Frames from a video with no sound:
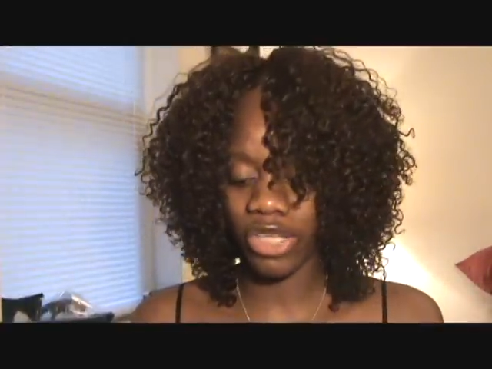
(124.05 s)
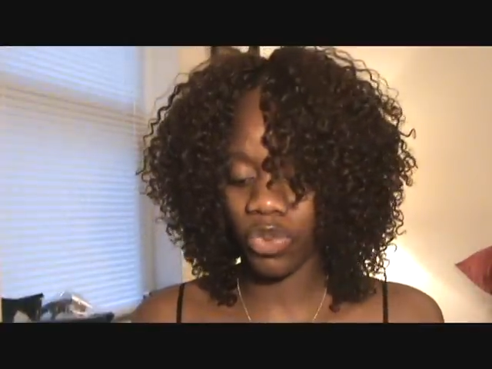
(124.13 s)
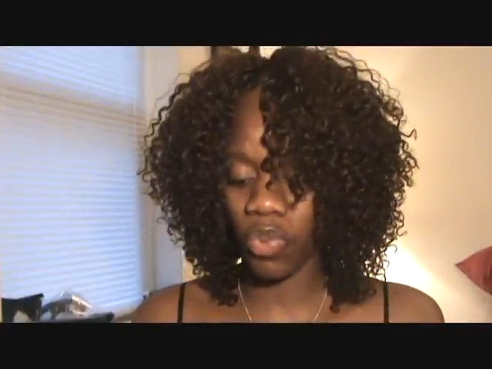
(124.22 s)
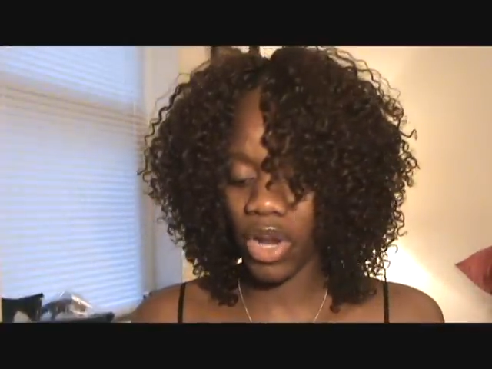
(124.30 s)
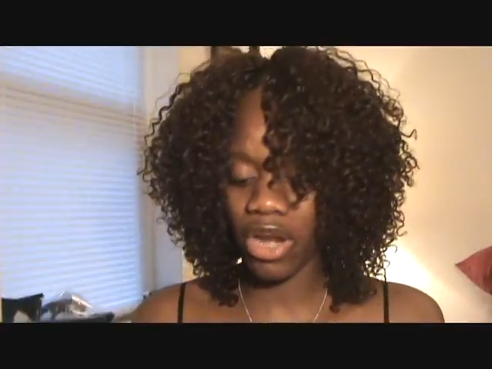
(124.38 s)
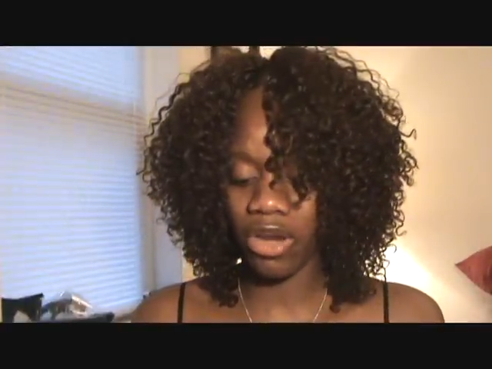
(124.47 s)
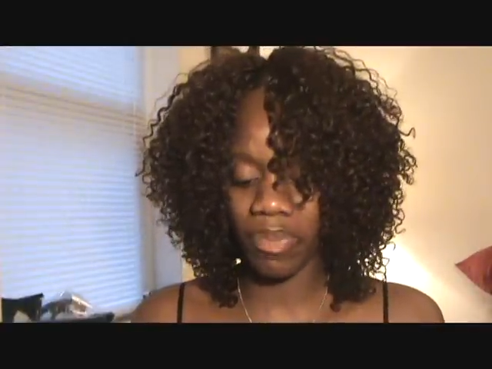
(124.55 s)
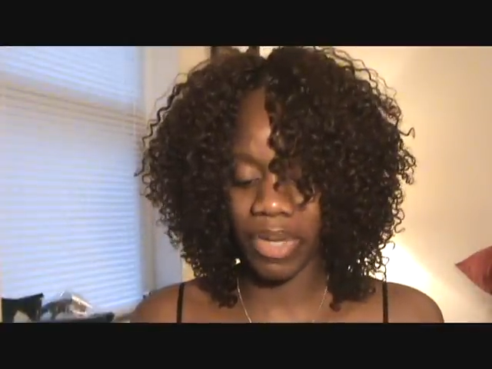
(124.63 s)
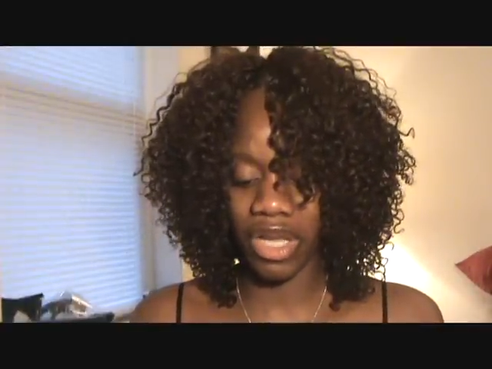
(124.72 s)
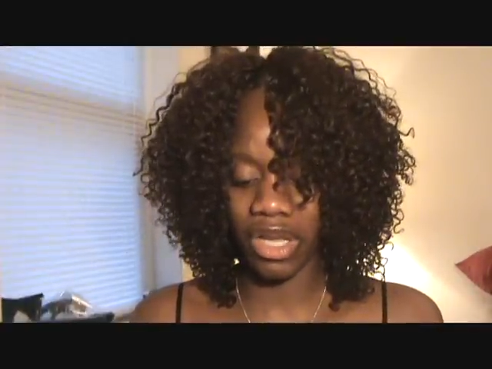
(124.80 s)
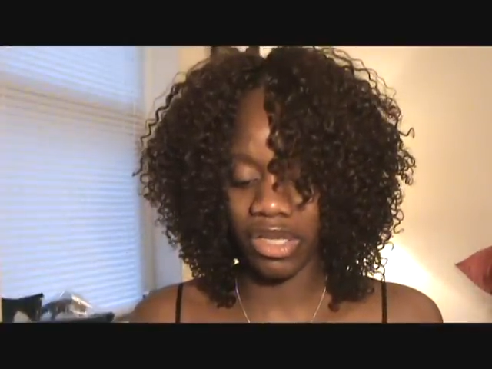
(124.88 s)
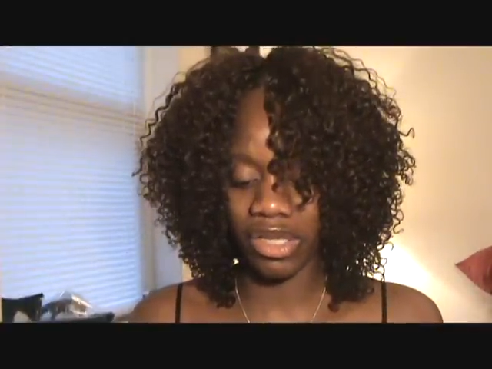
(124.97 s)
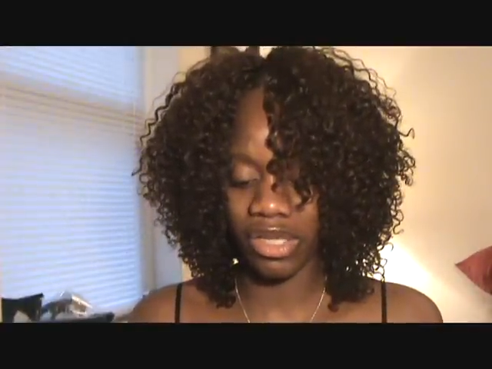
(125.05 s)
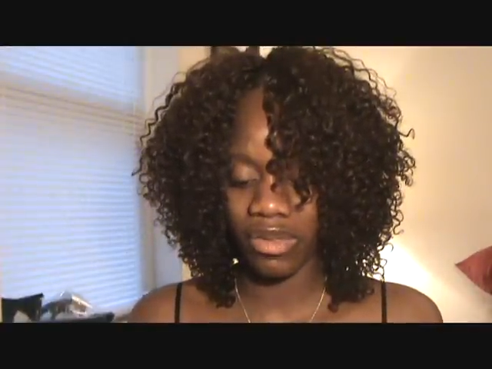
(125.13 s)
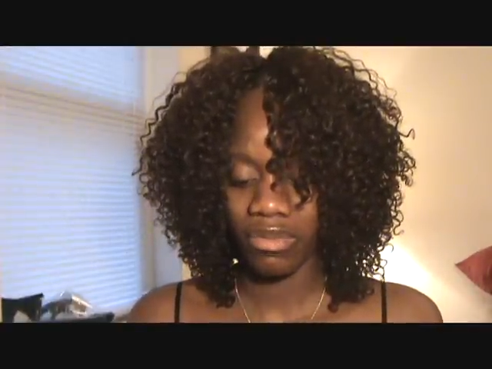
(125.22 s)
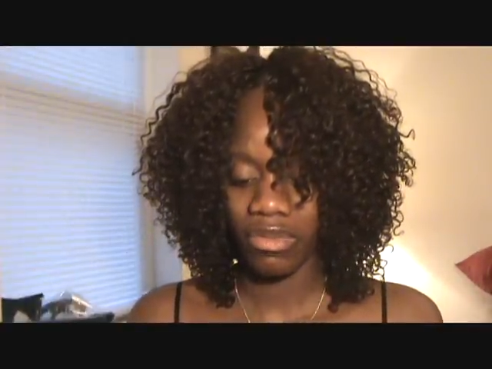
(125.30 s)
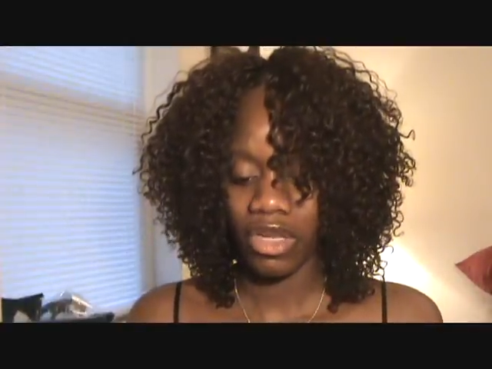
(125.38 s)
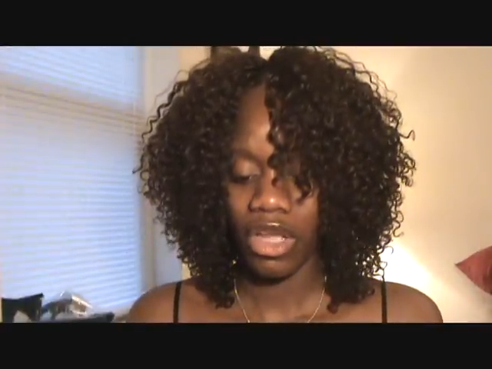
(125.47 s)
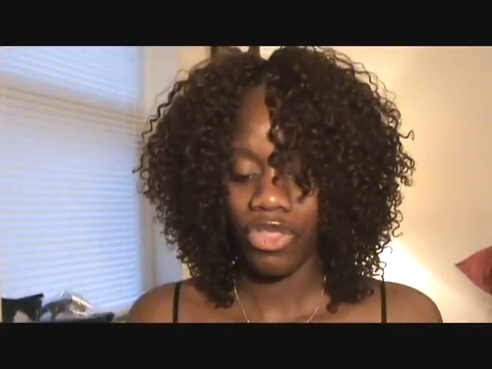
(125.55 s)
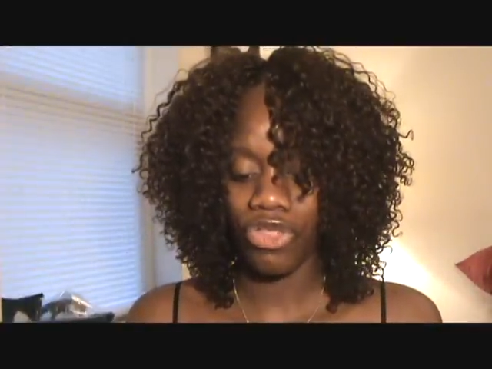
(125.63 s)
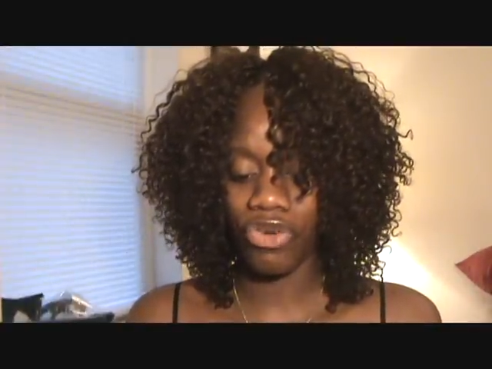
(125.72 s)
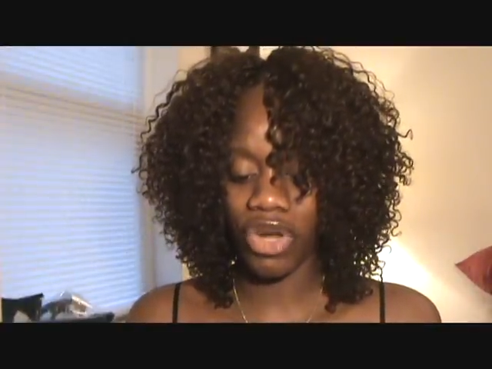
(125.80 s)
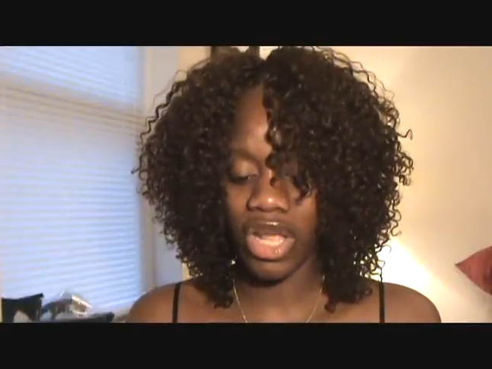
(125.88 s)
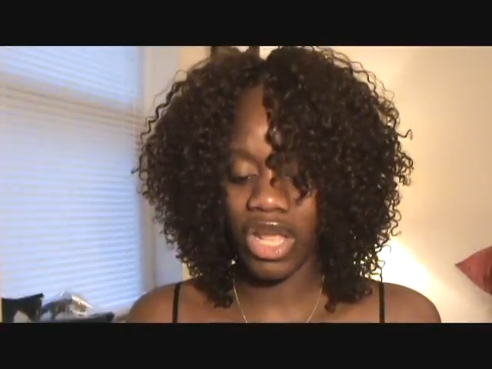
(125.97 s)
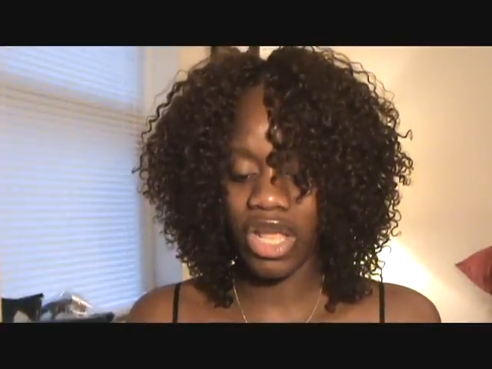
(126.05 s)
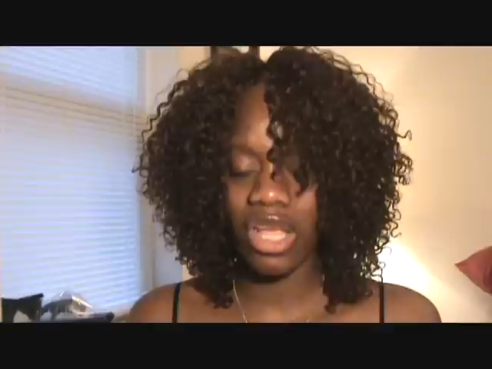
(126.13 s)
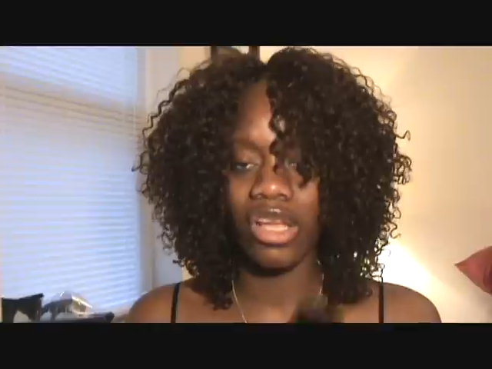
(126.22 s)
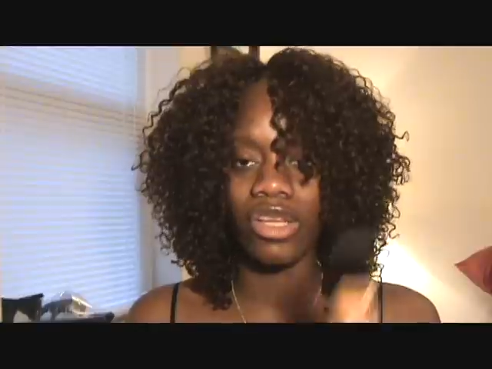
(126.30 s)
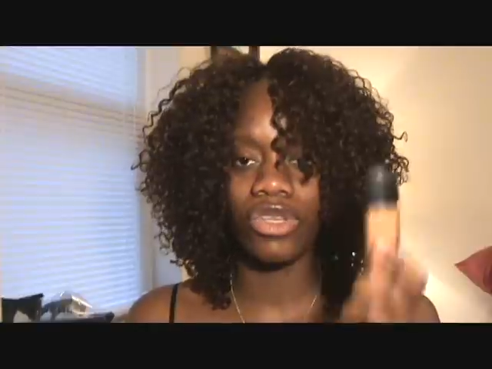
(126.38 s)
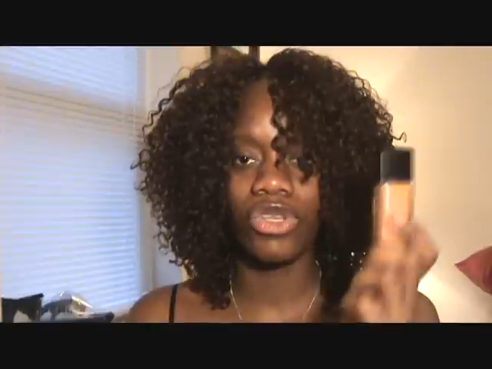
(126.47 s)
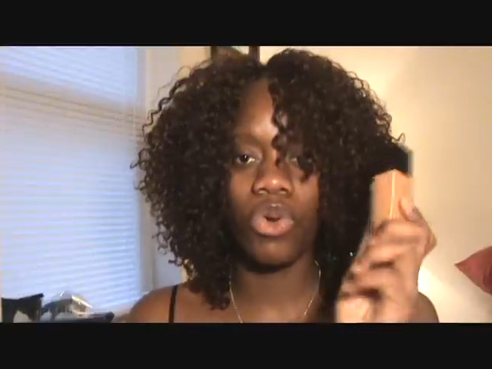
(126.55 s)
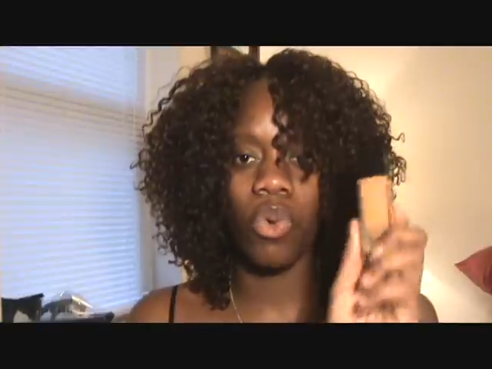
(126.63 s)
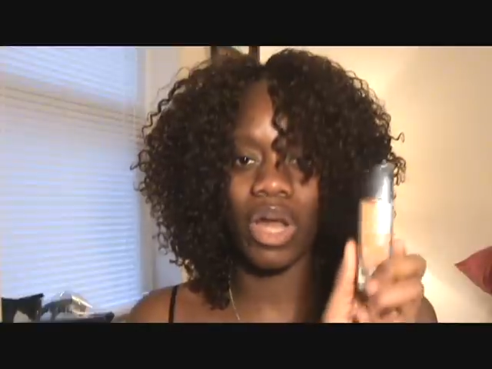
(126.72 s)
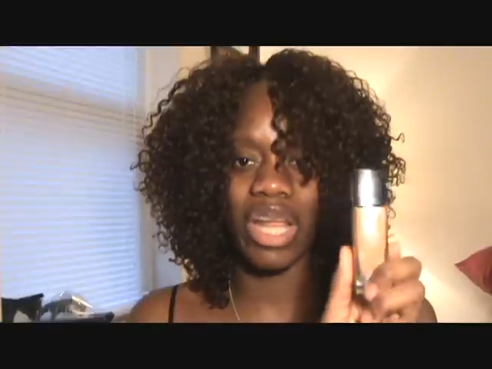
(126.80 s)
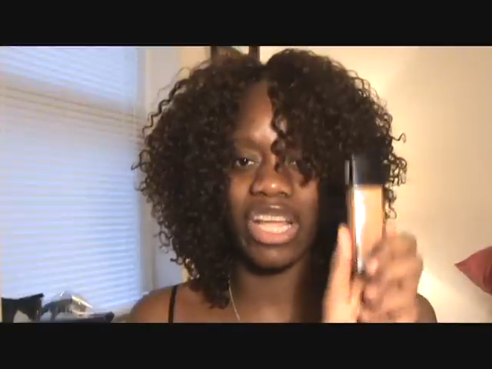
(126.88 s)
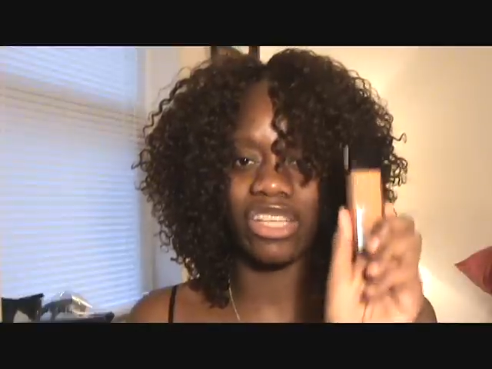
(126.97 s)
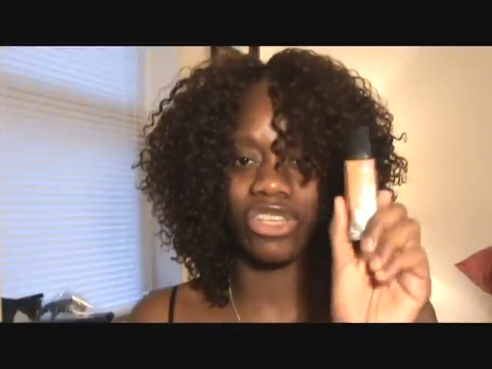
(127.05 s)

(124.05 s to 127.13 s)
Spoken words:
It's weird because 320